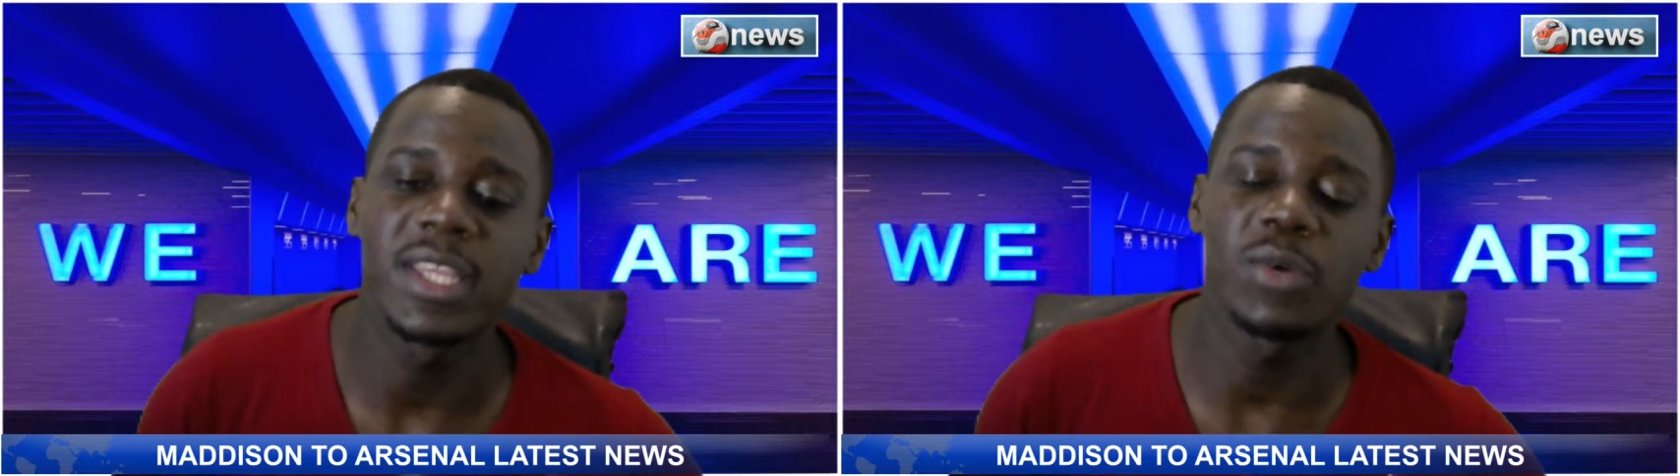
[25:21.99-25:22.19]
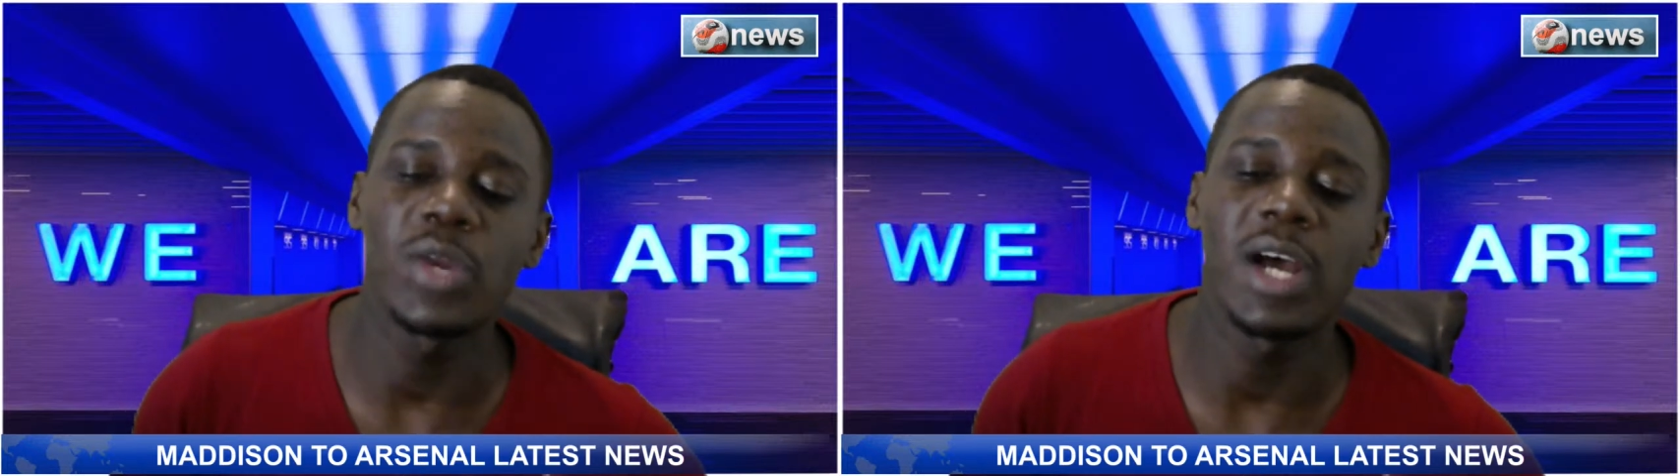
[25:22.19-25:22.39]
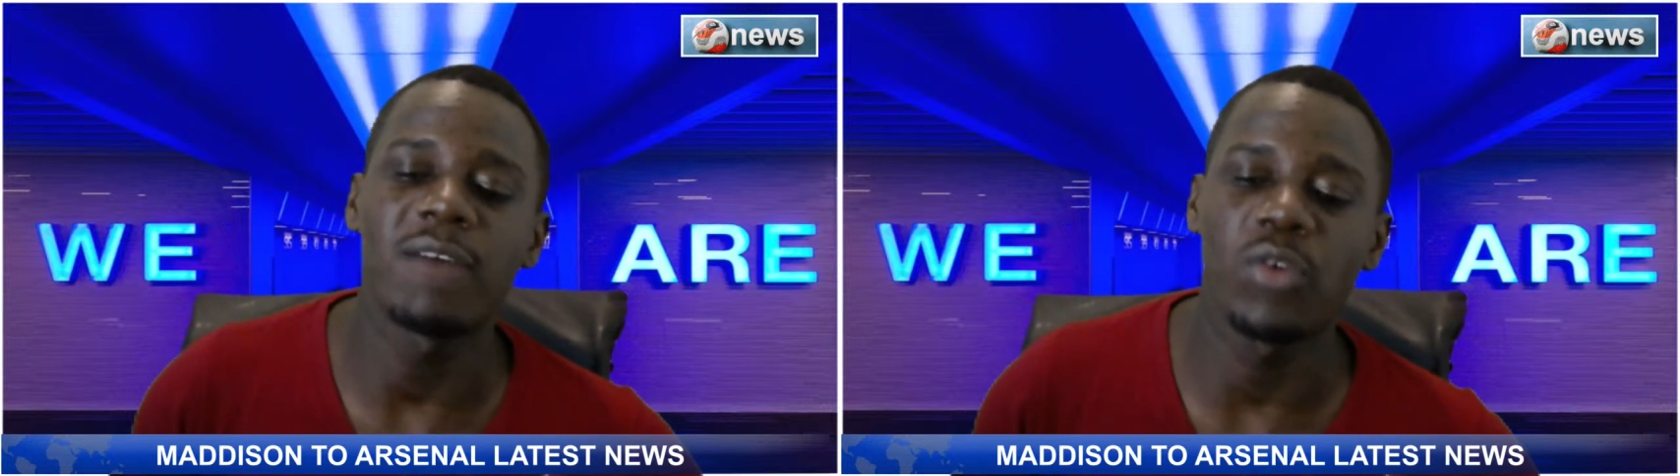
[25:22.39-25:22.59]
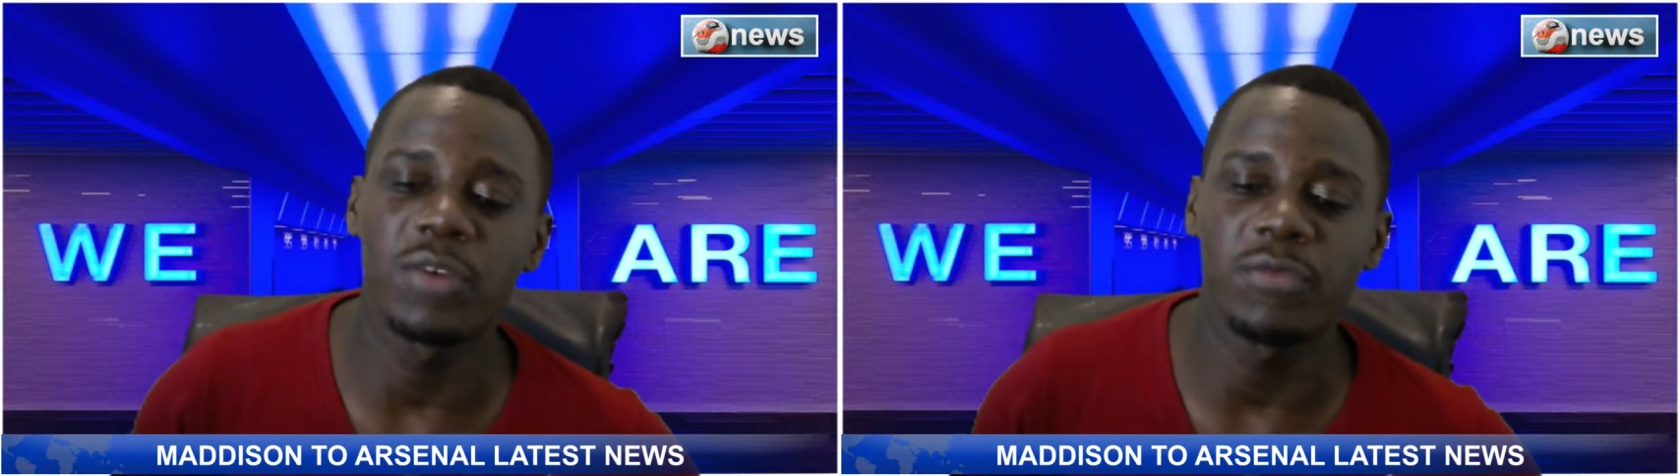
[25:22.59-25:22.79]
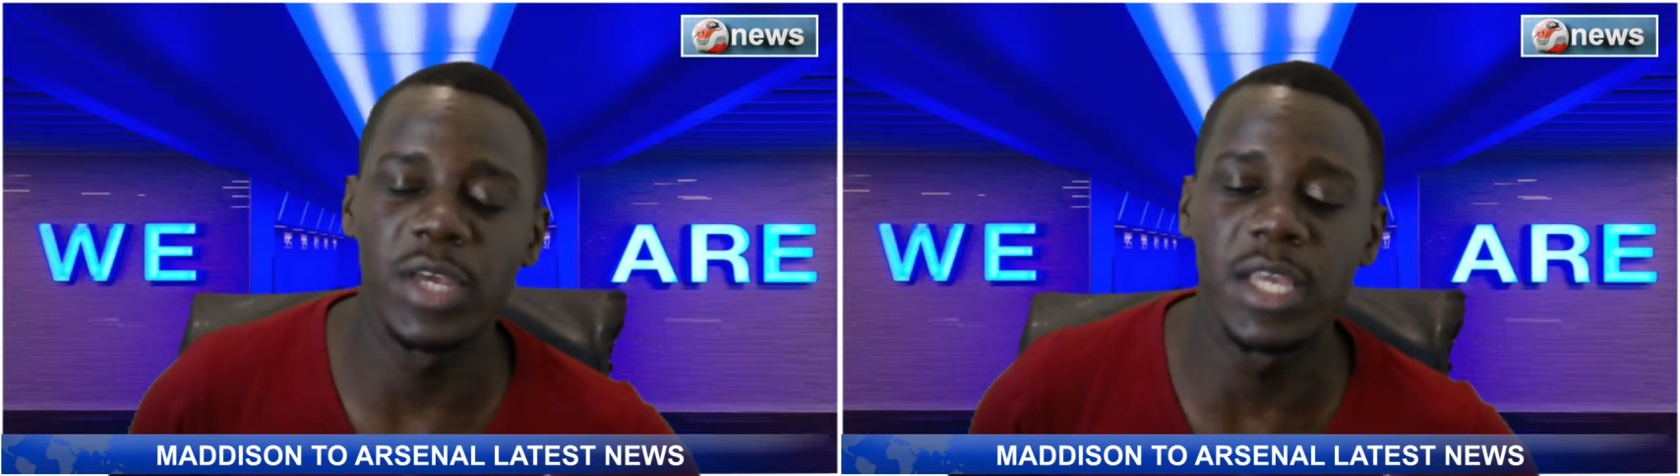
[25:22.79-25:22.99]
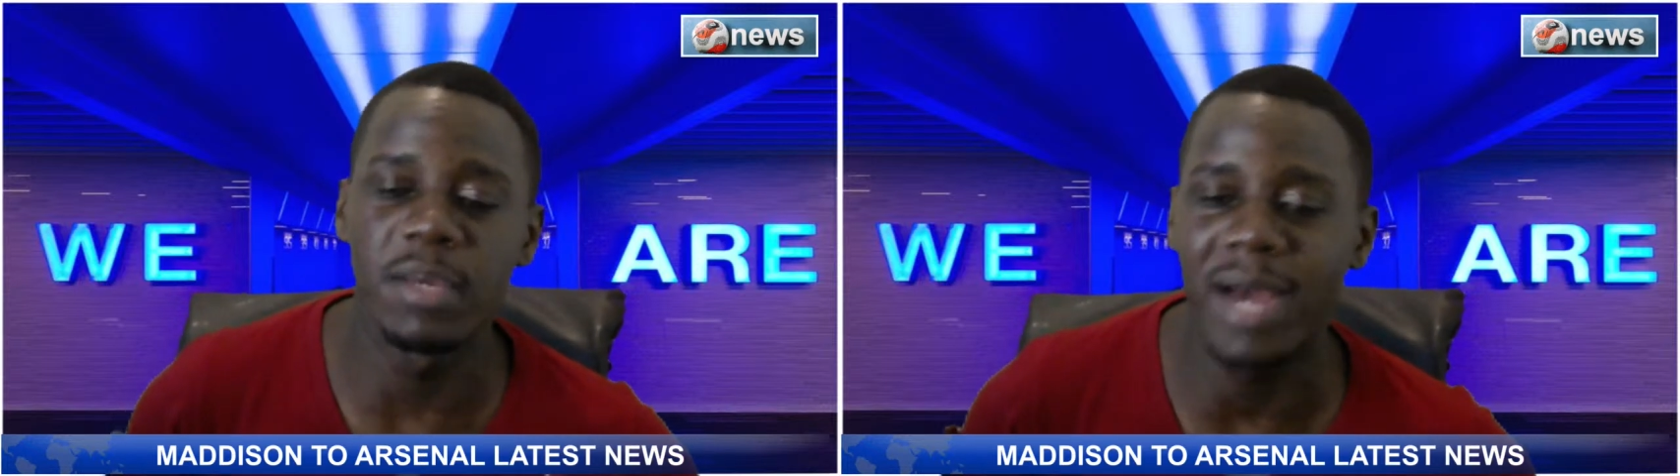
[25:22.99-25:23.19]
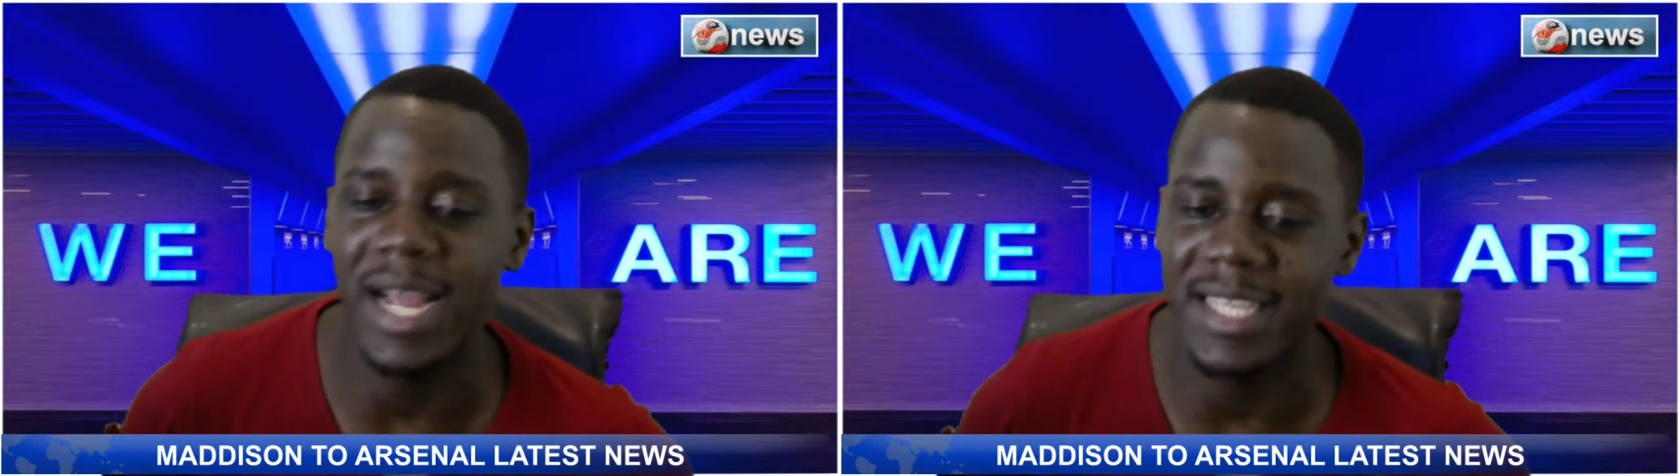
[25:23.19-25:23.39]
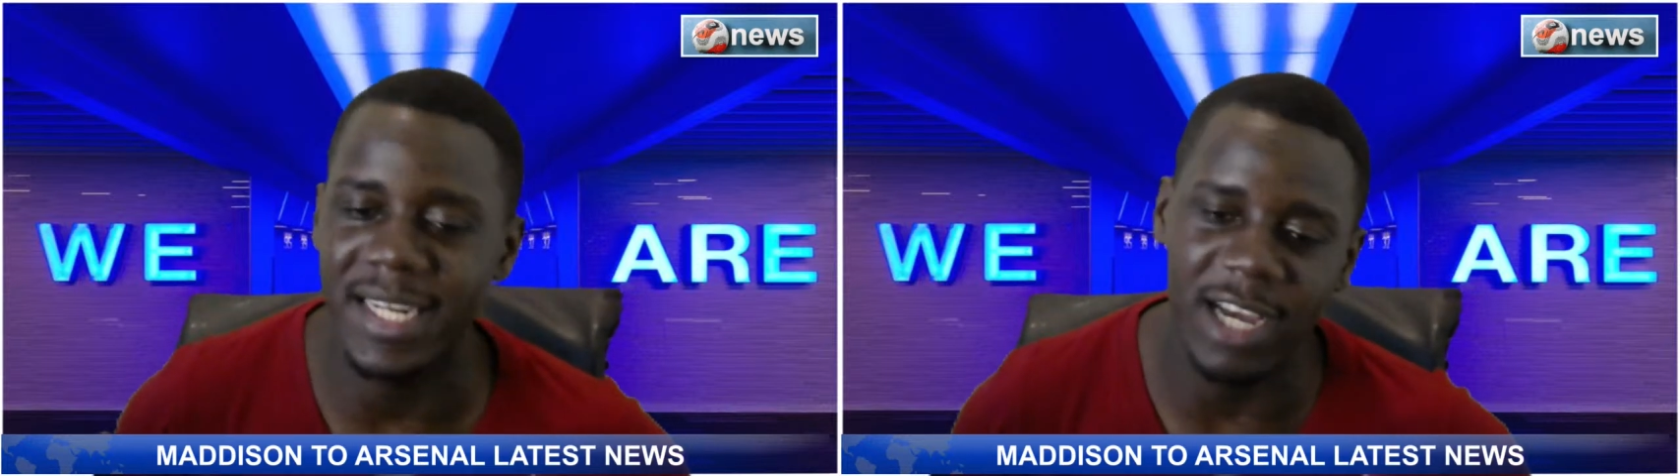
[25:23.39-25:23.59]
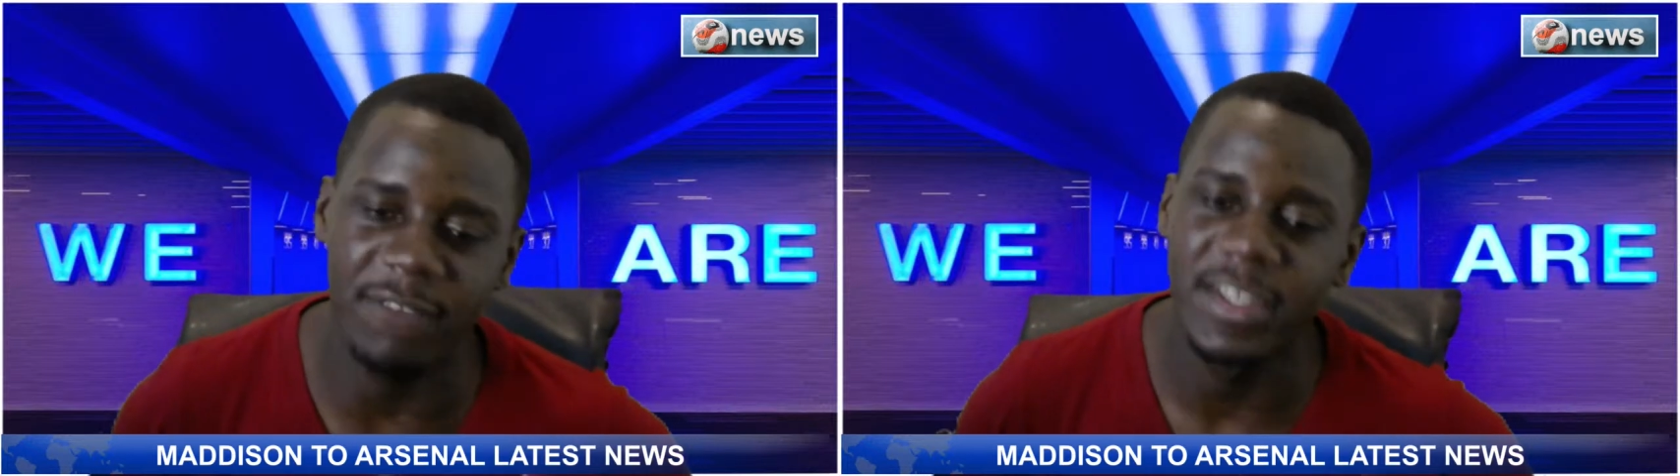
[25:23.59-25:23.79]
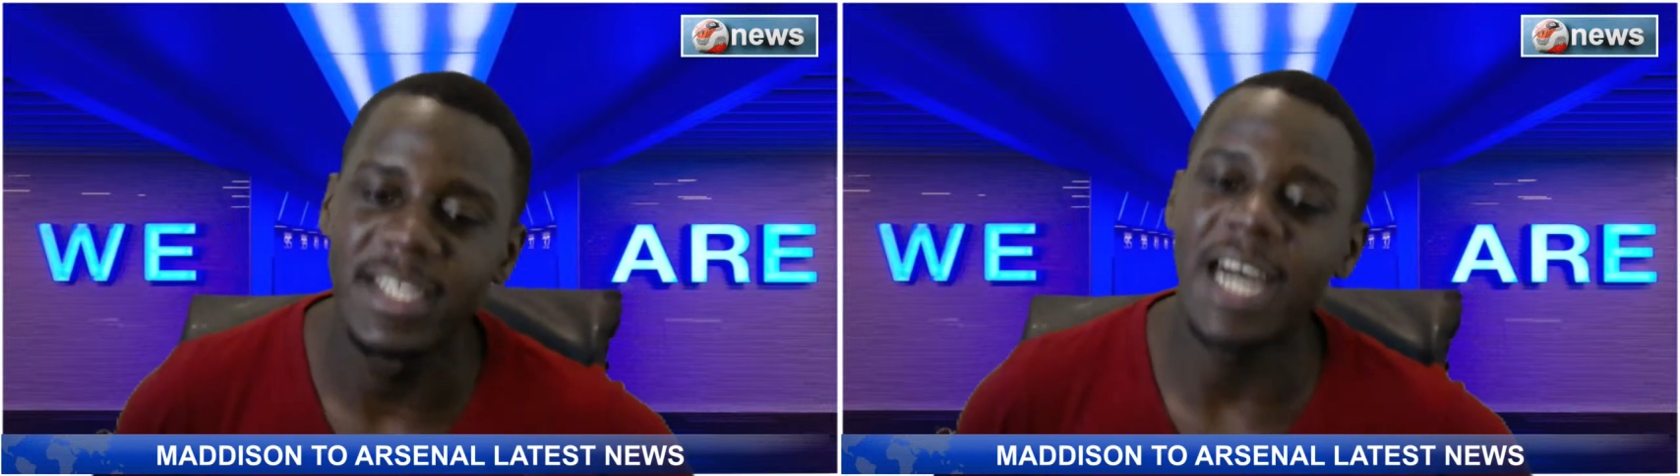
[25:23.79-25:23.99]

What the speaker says: they would have gone for him early enough,